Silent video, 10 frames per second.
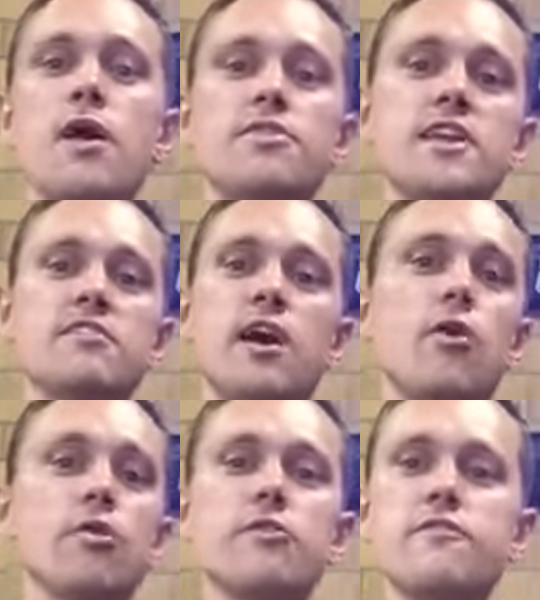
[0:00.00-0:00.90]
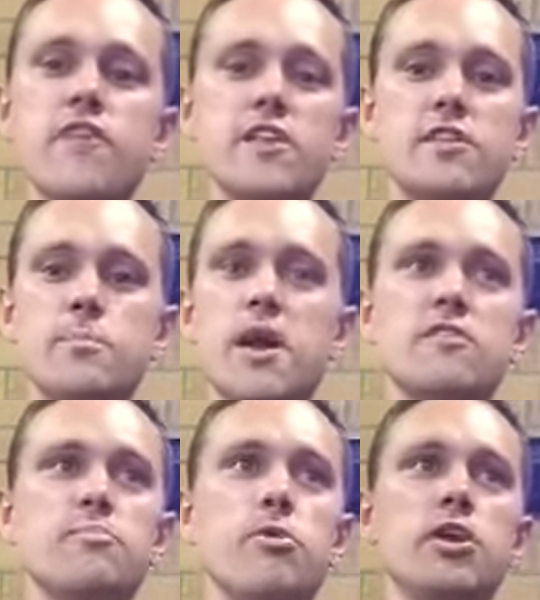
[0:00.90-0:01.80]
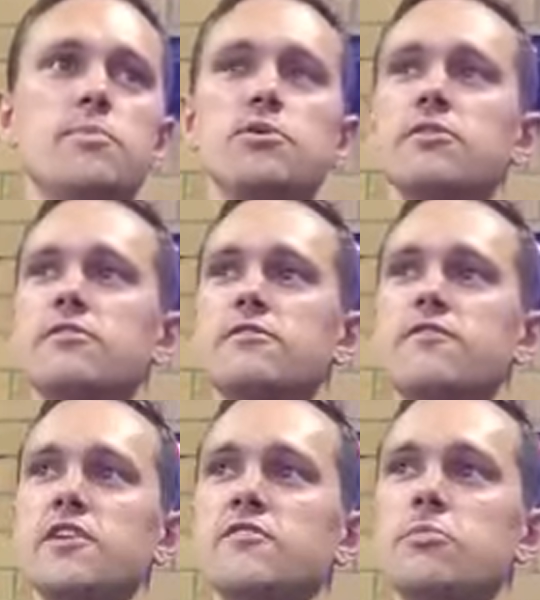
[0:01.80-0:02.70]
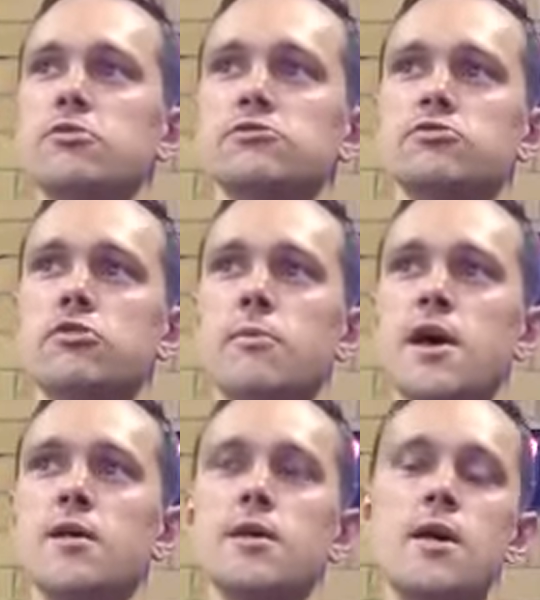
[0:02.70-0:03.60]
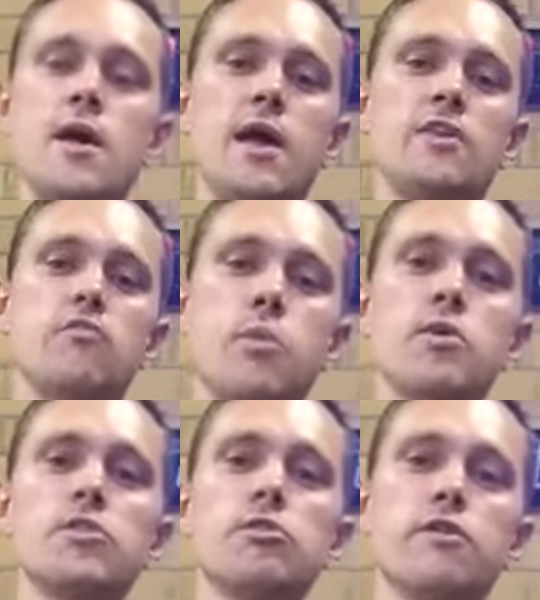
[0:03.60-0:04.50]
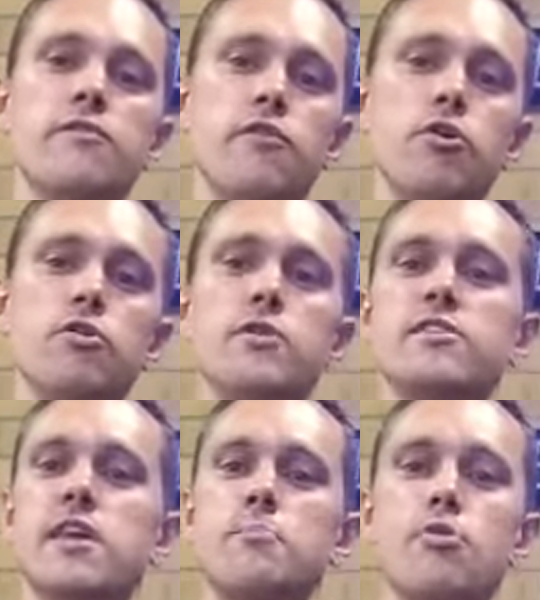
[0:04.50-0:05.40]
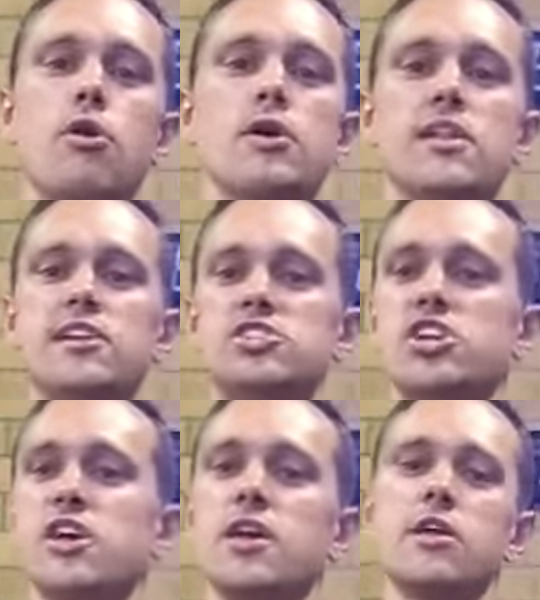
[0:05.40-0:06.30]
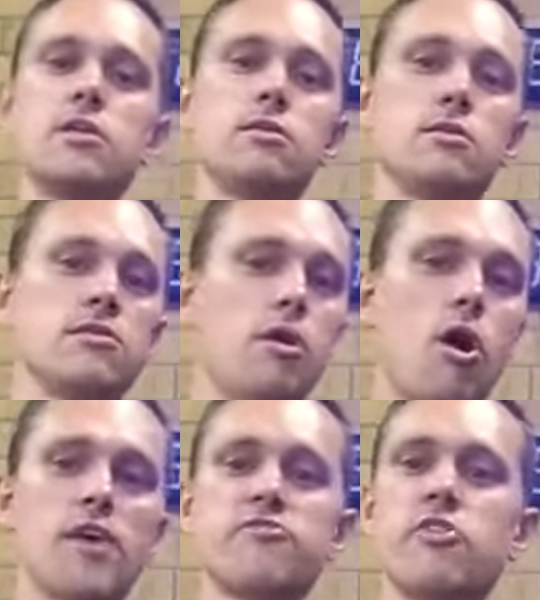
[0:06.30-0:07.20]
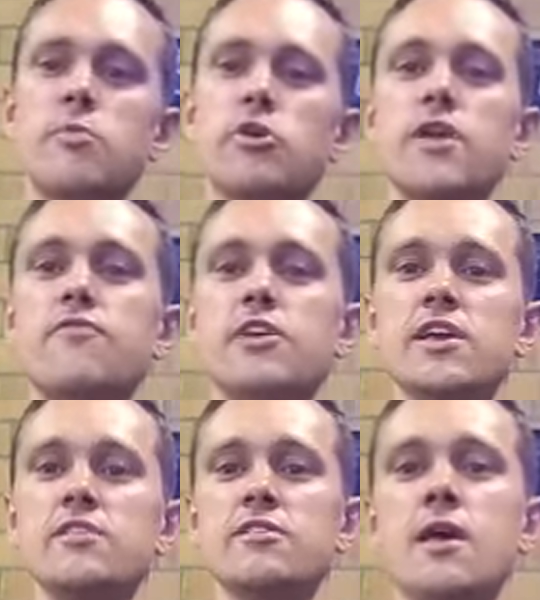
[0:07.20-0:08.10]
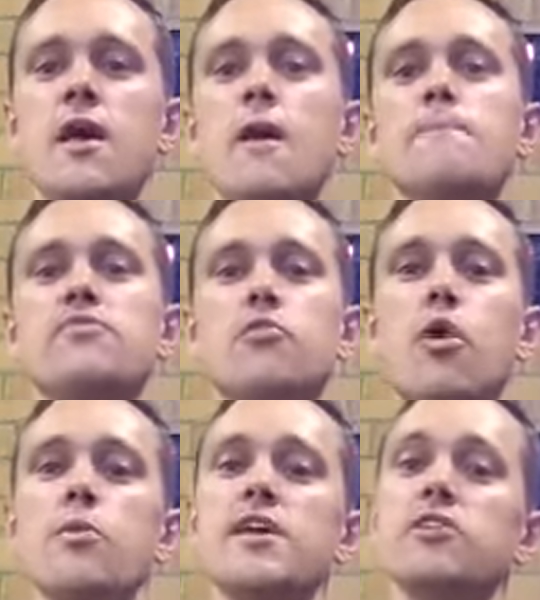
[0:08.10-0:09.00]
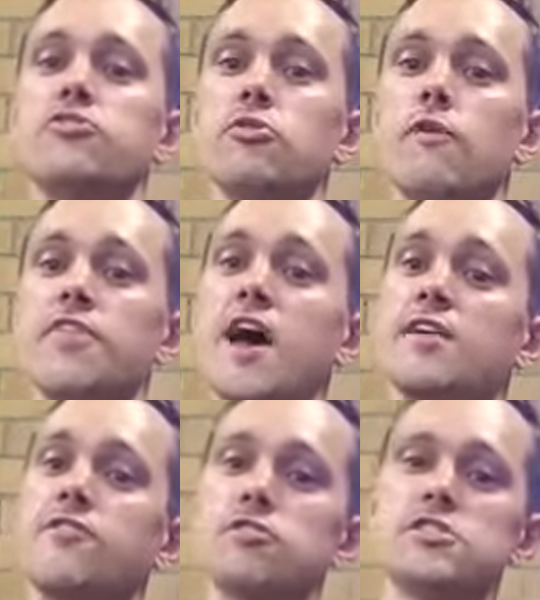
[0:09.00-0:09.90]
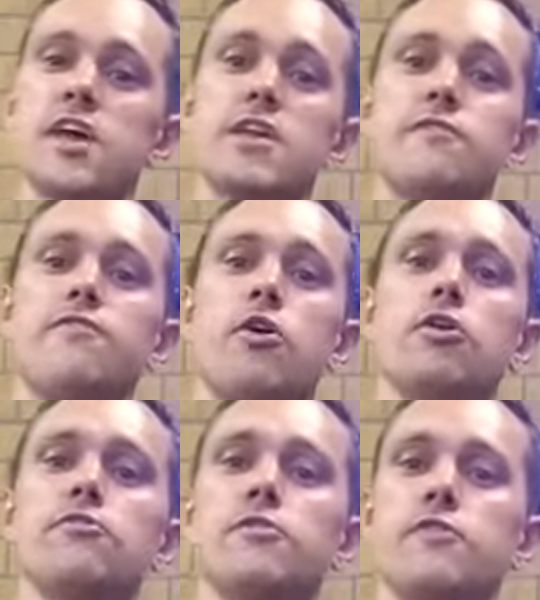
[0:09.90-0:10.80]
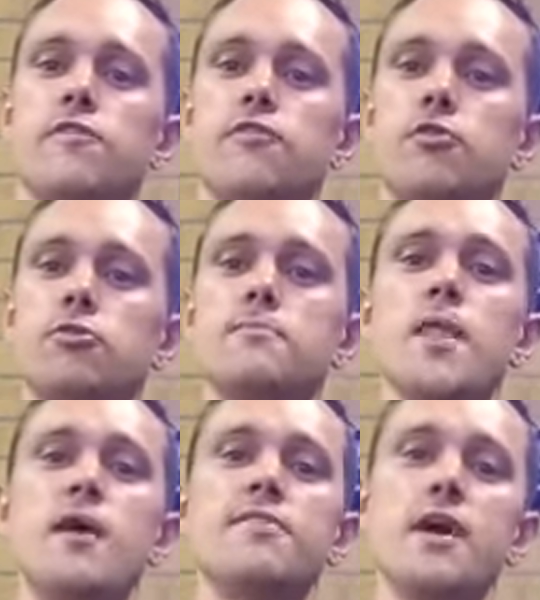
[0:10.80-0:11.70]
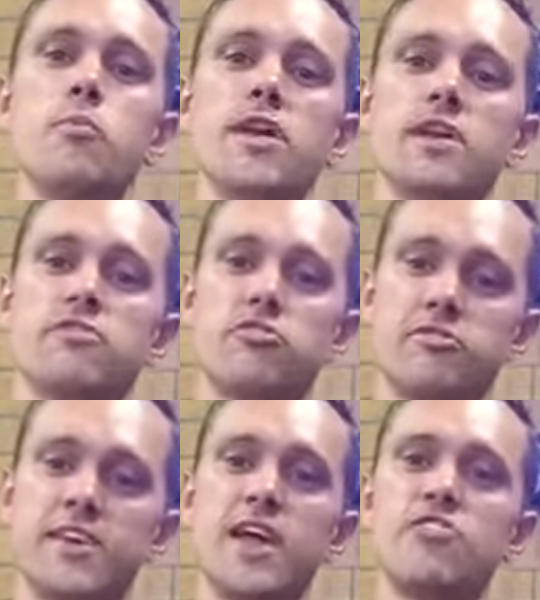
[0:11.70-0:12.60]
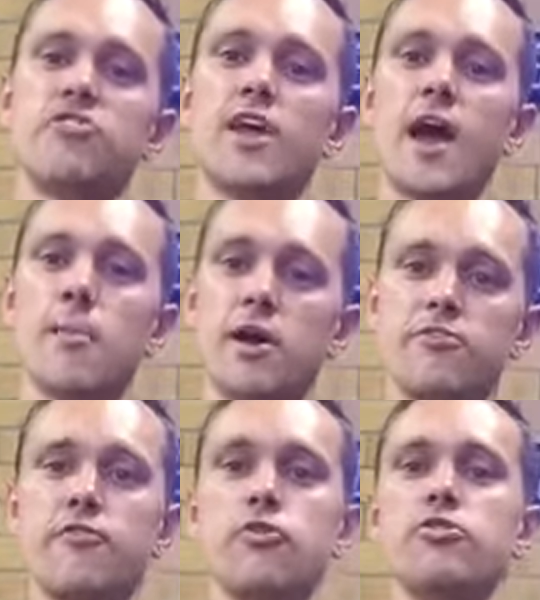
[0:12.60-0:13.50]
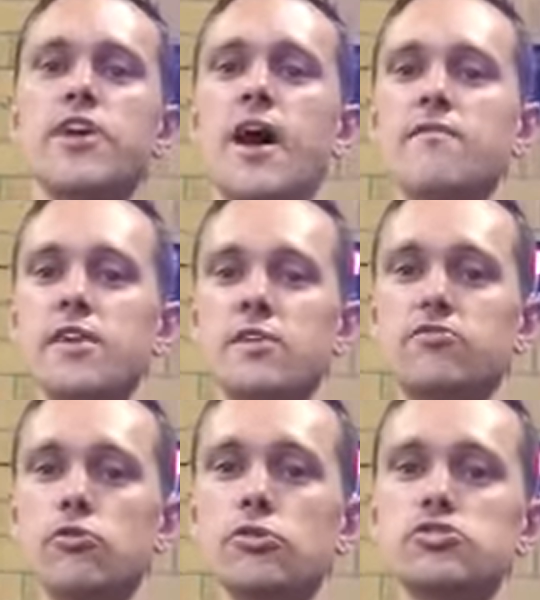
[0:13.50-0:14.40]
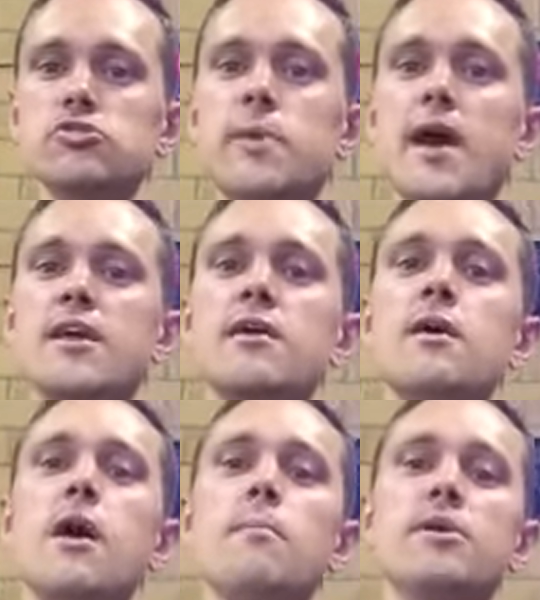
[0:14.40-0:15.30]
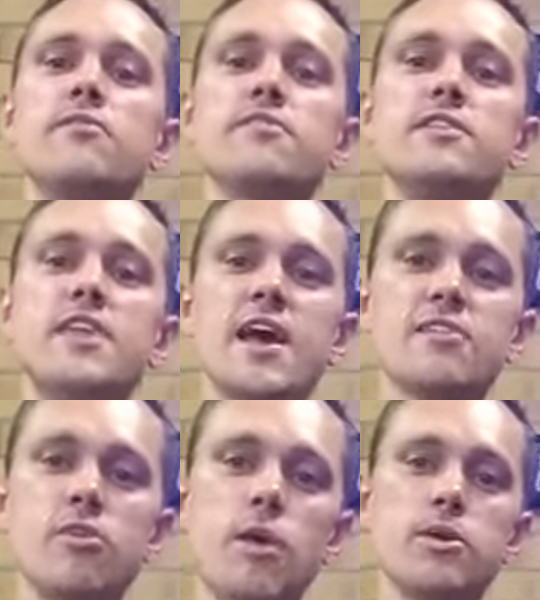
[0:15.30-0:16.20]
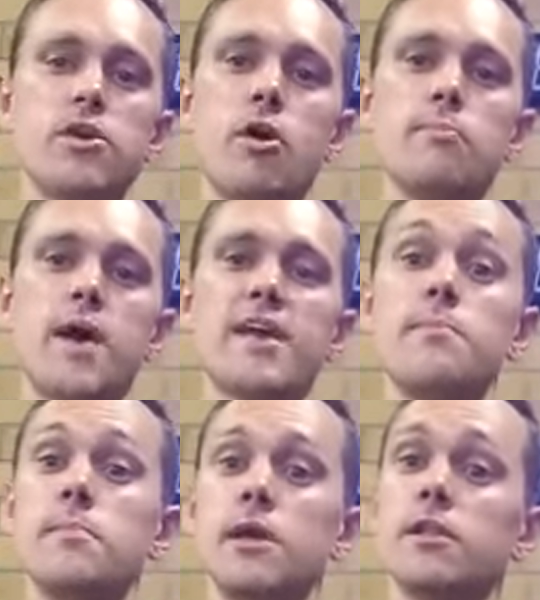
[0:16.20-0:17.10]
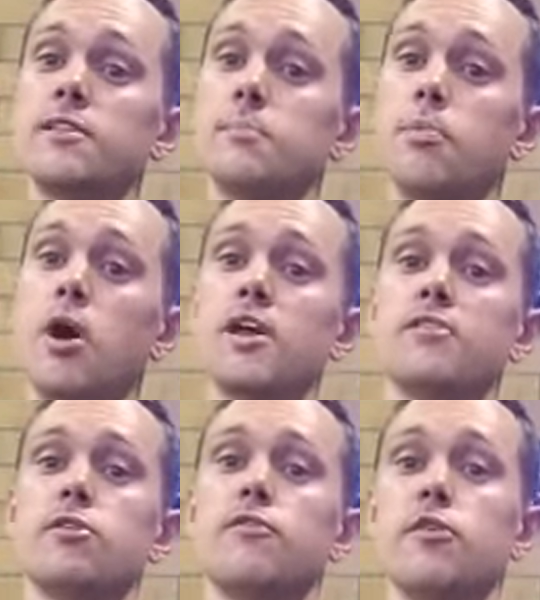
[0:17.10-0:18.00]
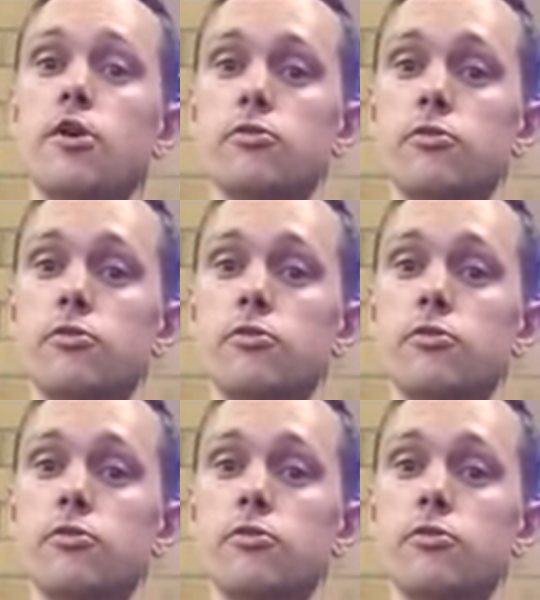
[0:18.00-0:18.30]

things like all those fancy pants bodybuilders and fitness models talk about. Is when we look at food, we see broccoli, chicken, ice cream, whatever it is. So what we can do off that, if you're taking photos of your food, then we can teach you how much food you're having and talk to you about it, because the next time you go and make a meal, either by yourself or go to a